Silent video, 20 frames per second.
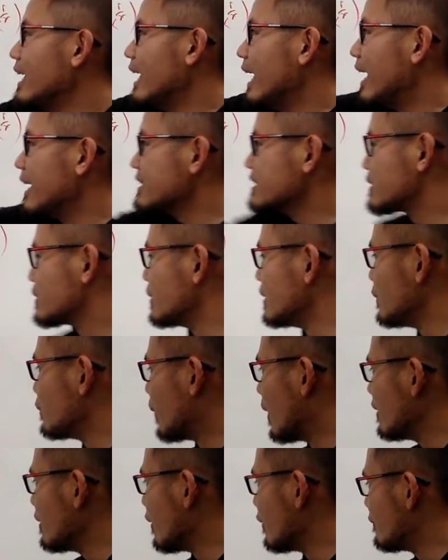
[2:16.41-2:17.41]
x to the
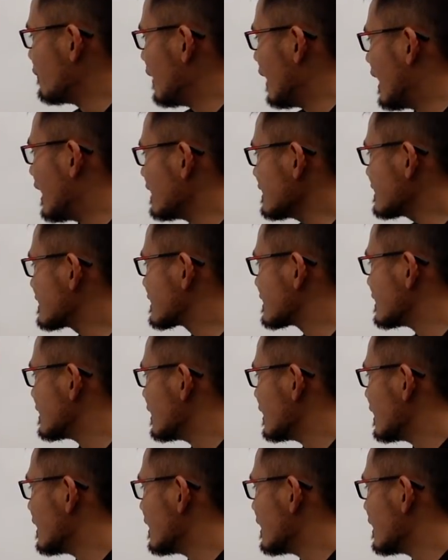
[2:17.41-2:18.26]
1 over x,